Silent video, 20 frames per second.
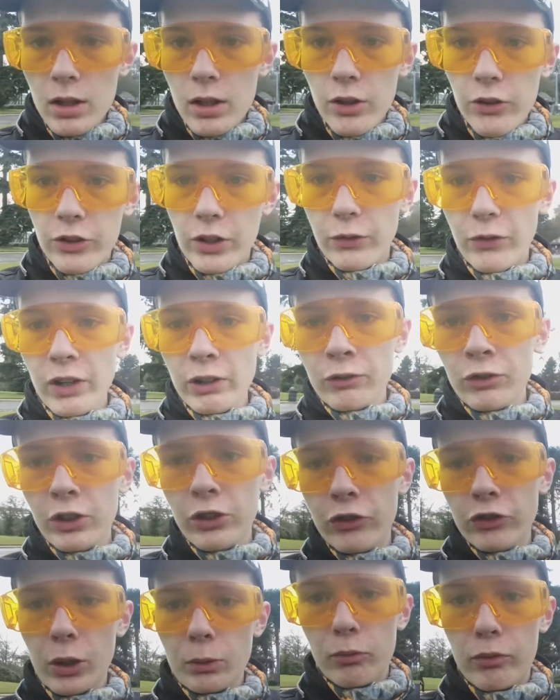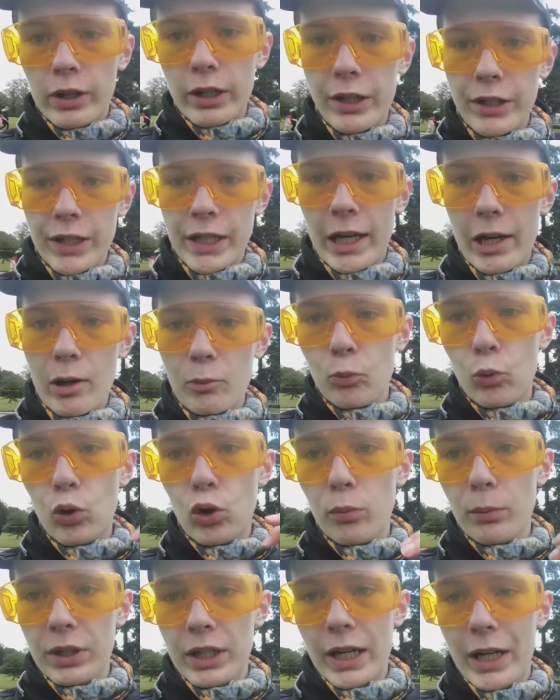So yeah, thankfully it stopped raining now. I'm
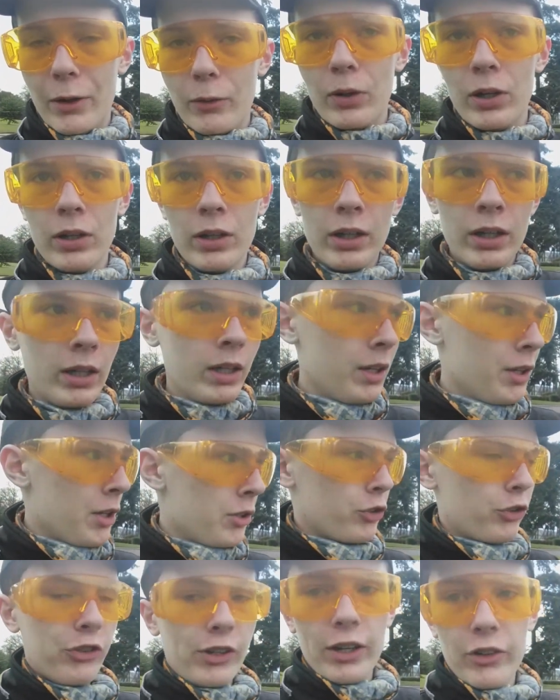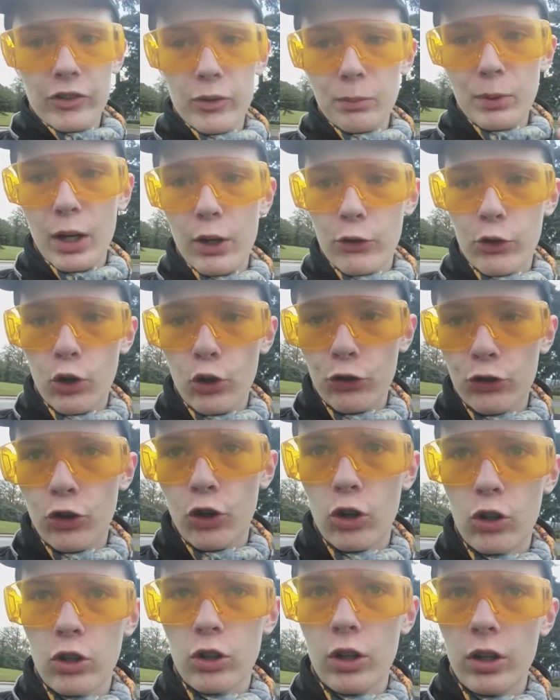warmer now. Just had some nice hot
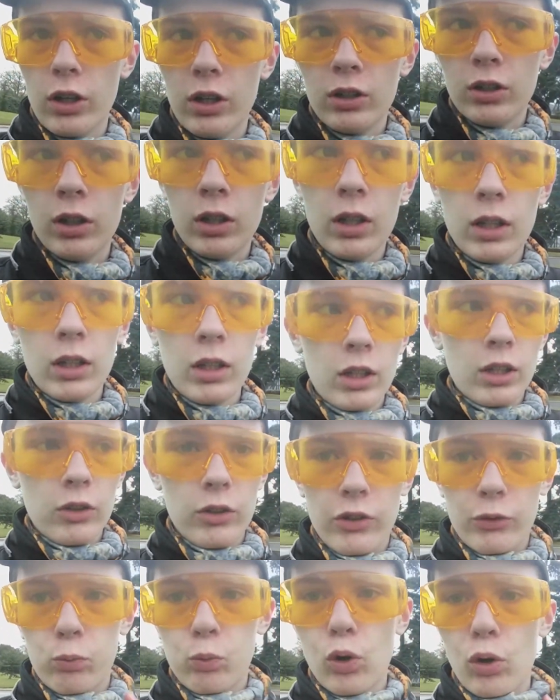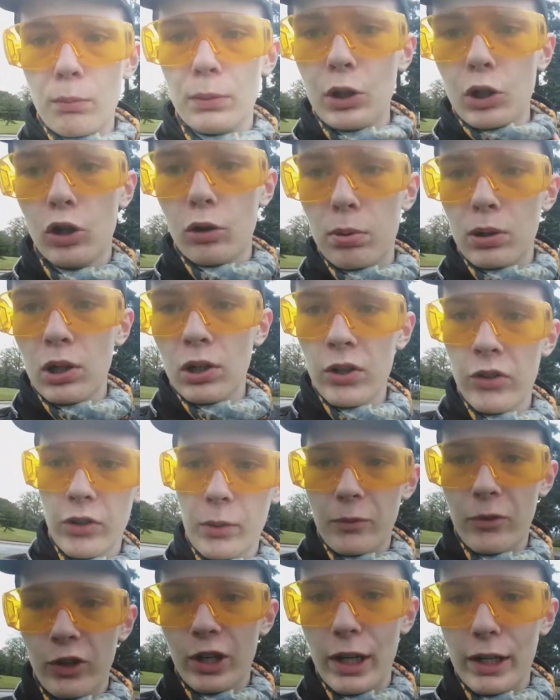chocolate that's warmed me up, so
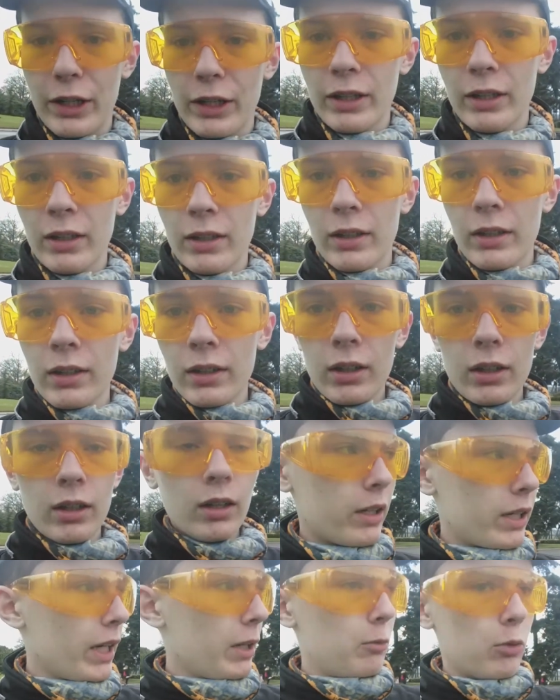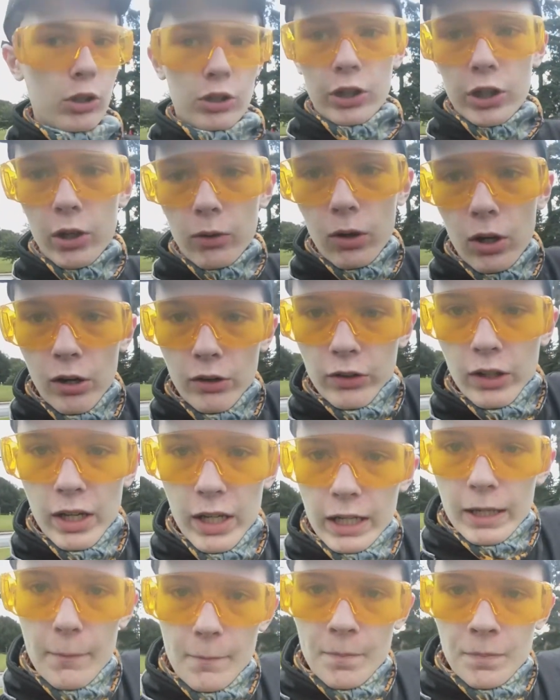I'm fine. Okay, we're gonna go on
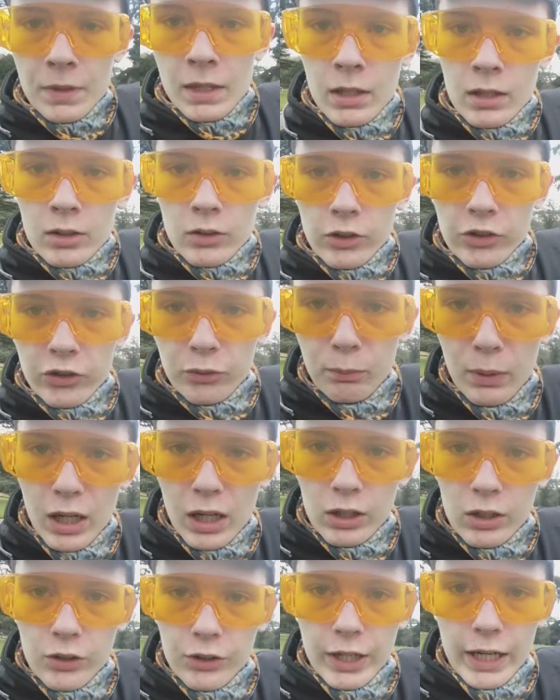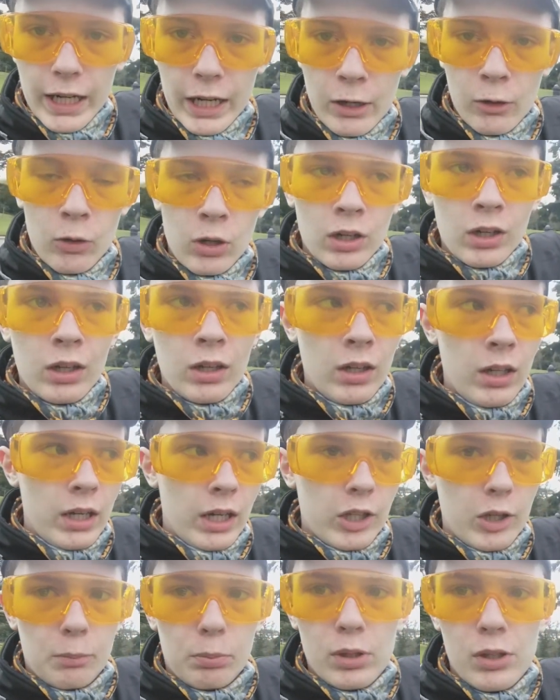like the Smiler now,
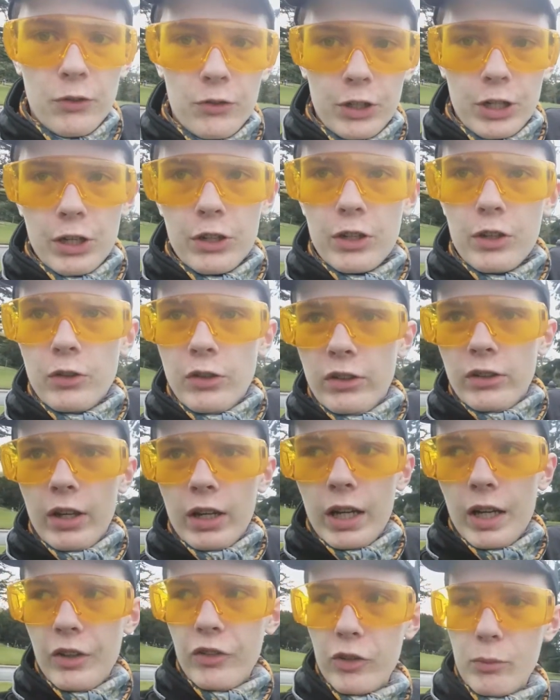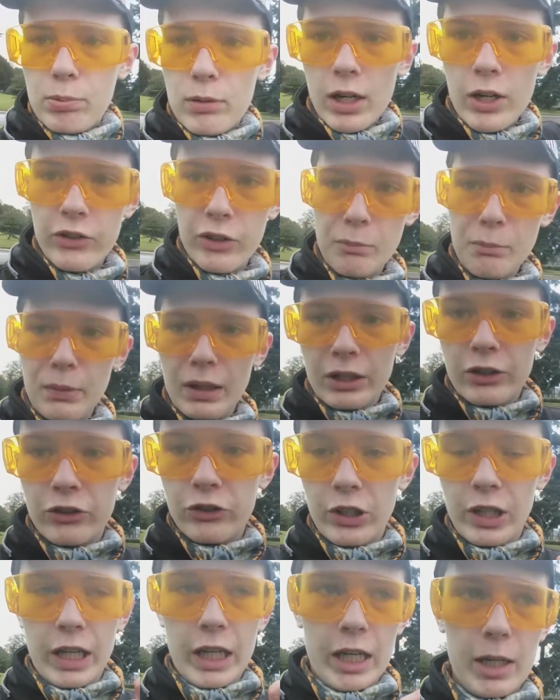and Oblivion, and Enterprise and
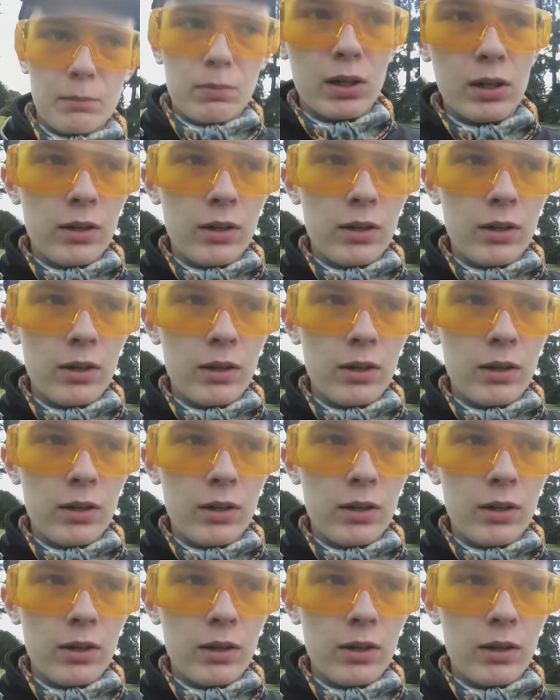Mixtape.